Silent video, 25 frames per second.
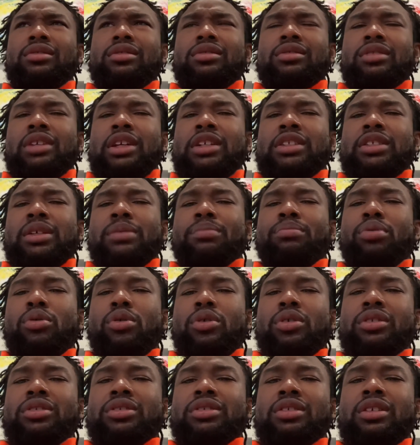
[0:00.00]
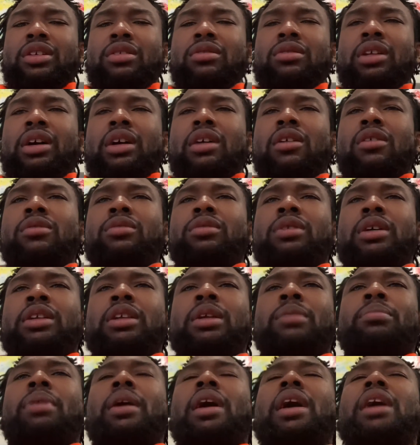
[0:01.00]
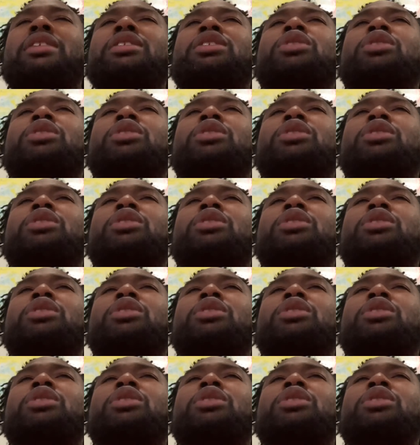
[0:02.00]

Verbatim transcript: it's important to know that, oh, in the past